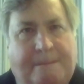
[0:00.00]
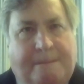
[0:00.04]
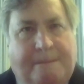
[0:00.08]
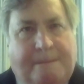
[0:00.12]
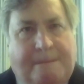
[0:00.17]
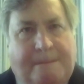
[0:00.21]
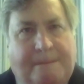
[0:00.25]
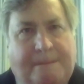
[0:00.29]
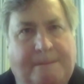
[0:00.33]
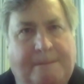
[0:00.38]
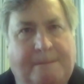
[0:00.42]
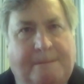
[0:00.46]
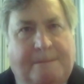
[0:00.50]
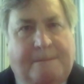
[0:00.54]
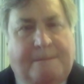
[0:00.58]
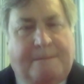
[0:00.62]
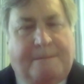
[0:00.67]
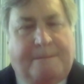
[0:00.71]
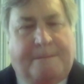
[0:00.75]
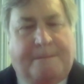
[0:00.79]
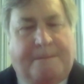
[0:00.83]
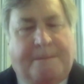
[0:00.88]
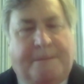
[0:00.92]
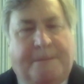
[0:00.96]

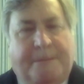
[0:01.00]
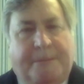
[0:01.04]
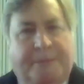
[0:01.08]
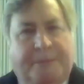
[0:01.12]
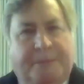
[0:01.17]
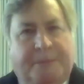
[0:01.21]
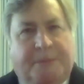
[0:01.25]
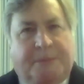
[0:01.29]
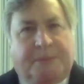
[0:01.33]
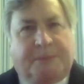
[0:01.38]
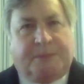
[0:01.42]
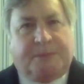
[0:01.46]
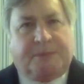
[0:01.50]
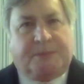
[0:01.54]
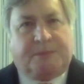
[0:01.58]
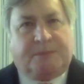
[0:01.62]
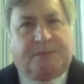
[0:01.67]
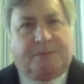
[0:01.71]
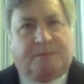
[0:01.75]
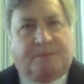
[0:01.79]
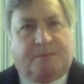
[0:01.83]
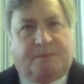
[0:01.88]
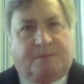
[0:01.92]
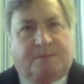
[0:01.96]

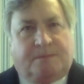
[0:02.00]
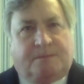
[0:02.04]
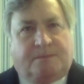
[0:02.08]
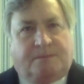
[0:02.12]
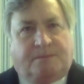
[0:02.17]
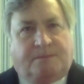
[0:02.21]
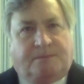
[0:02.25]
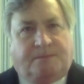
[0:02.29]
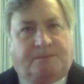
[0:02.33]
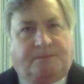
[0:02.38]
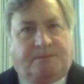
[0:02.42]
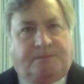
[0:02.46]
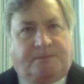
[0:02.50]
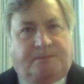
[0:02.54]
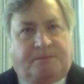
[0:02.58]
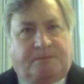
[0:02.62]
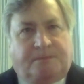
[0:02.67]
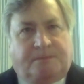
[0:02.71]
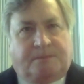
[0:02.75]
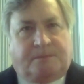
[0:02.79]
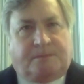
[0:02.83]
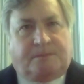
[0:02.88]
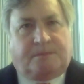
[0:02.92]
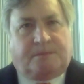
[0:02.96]

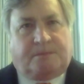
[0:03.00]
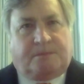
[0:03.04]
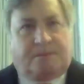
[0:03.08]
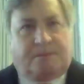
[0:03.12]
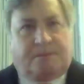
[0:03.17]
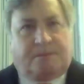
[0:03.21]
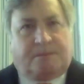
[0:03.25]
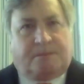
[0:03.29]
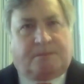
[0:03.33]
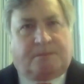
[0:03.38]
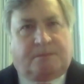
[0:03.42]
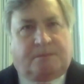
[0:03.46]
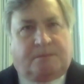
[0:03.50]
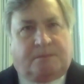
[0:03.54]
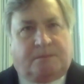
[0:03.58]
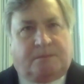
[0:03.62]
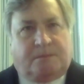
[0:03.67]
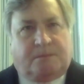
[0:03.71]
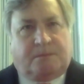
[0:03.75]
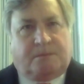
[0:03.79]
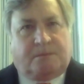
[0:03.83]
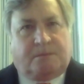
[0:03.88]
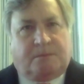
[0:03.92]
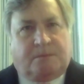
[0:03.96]

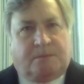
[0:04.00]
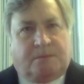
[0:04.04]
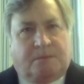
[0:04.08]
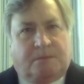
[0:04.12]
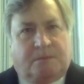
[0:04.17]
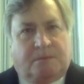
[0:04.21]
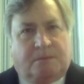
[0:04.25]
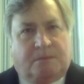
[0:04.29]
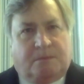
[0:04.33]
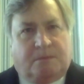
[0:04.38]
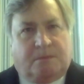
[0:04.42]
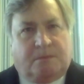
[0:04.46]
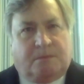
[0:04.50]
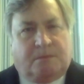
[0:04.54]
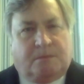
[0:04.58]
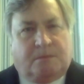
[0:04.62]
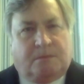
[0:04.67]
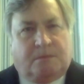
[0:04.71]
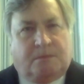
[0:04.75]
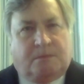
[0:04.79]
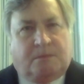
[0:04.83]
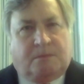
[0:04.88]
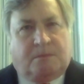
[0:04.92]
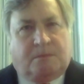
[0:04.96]

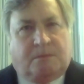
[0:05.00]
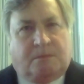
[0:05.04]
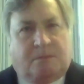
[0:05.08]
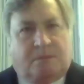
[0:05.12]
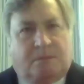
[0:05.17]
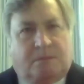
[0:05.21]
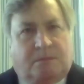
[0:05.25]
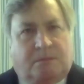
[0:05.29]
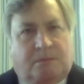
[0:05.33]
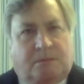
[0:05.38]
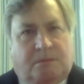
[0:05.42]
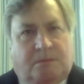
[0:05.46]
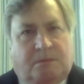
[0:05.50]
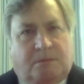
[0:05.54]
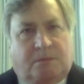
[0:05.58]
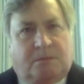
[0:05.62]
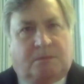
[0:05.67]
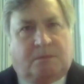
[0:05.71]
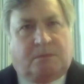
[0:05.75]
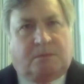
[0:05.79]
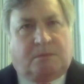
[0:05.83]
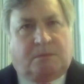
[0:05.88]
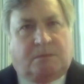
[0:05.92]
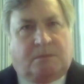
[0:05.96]

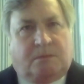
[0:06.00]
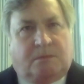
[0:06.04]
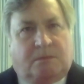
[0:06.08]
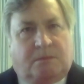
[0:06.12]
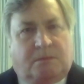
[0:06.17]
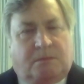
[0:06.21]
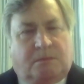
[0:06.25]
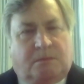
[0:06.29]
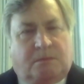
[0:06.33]
(not speaking)